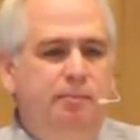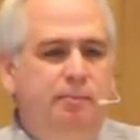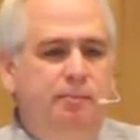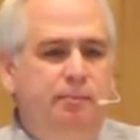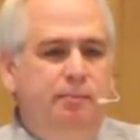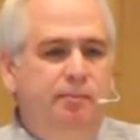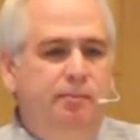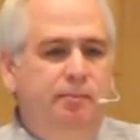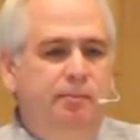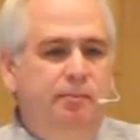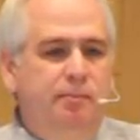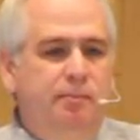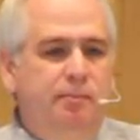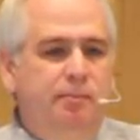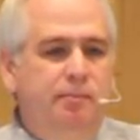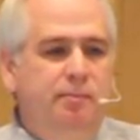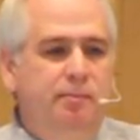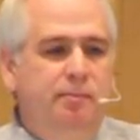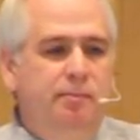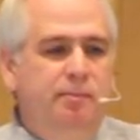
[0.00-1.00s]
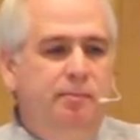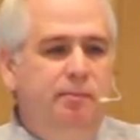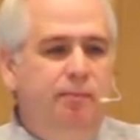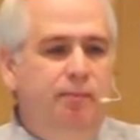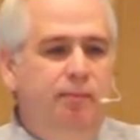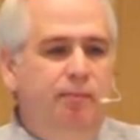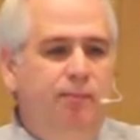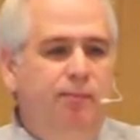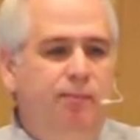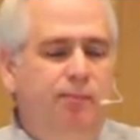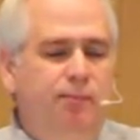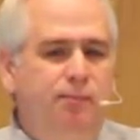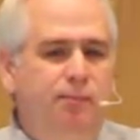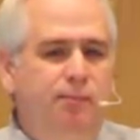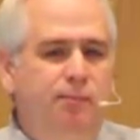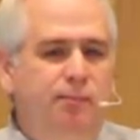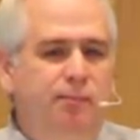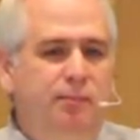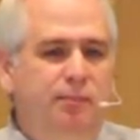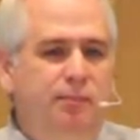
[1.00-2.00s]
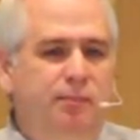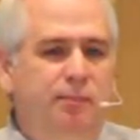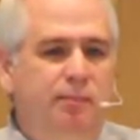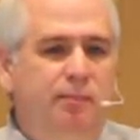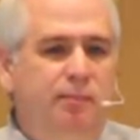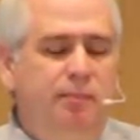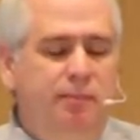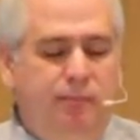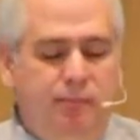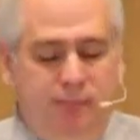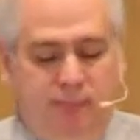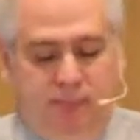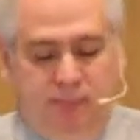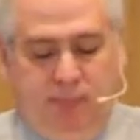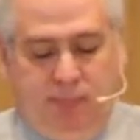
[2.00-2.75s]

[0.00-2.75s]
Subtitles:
(no one is talking)